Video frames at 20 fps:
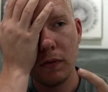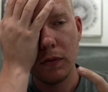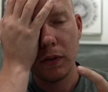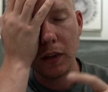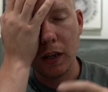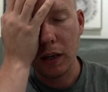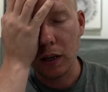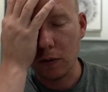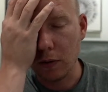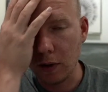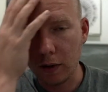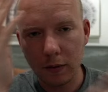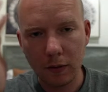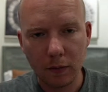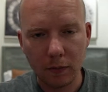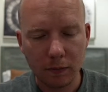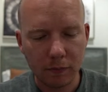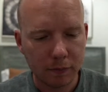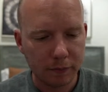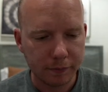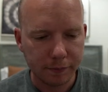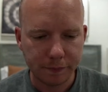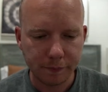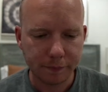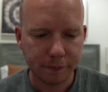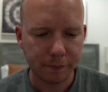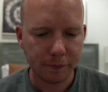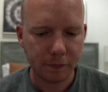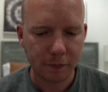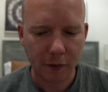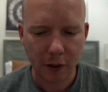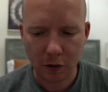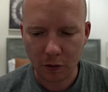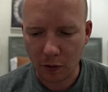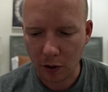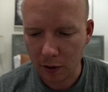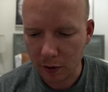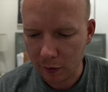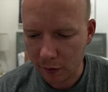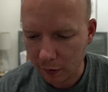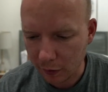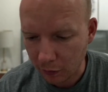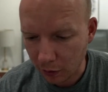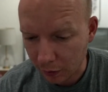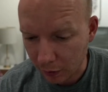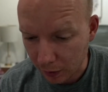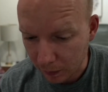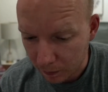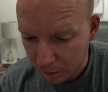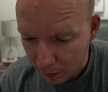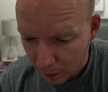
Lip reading: Anyway, it's just crazy.